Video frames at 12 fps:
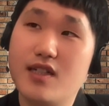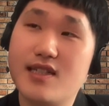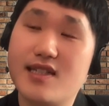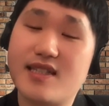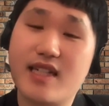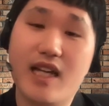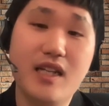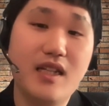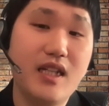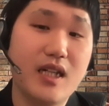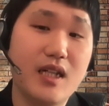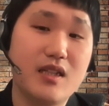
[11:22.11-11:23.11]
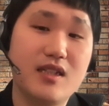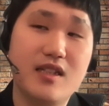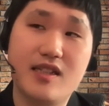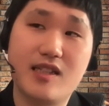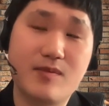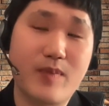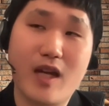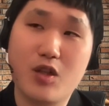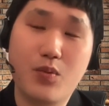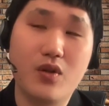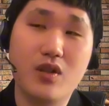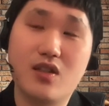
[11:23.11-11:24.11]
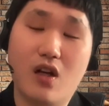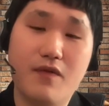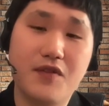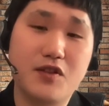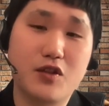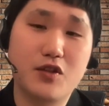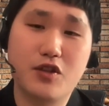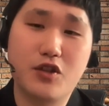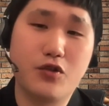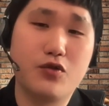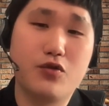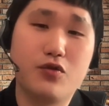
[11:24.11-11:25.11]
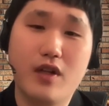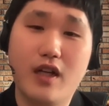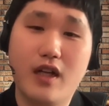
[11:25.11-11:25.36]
send the dispatch police officers to